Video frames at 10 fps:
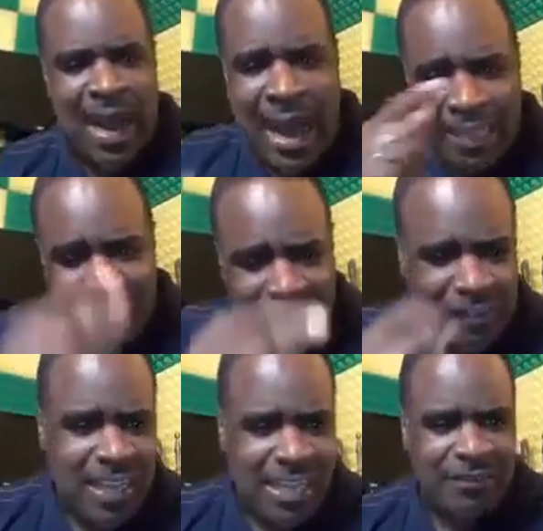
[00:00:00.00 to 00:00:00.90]
Ask
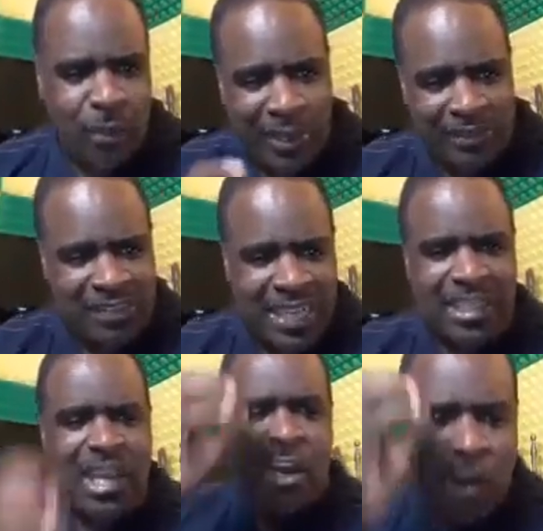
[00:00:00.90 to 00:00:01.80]
yourself the
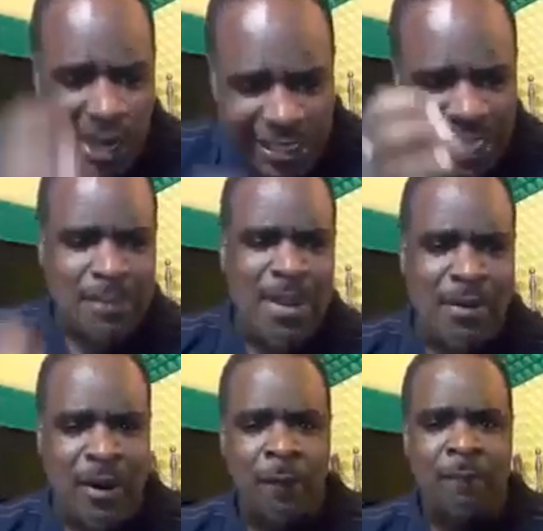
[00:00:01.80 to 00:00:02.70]
question. Go in the
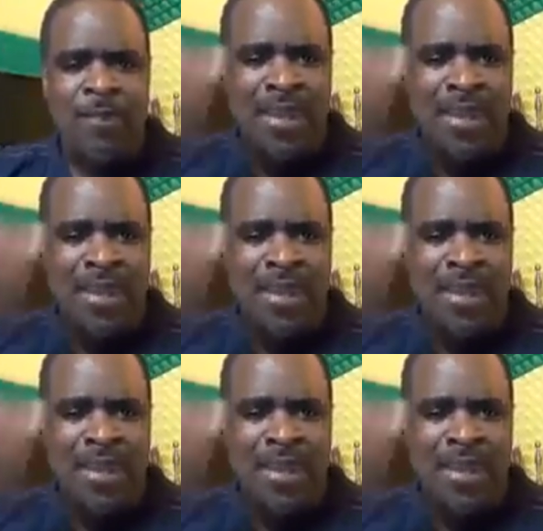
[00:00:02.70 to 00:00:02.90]
mirror.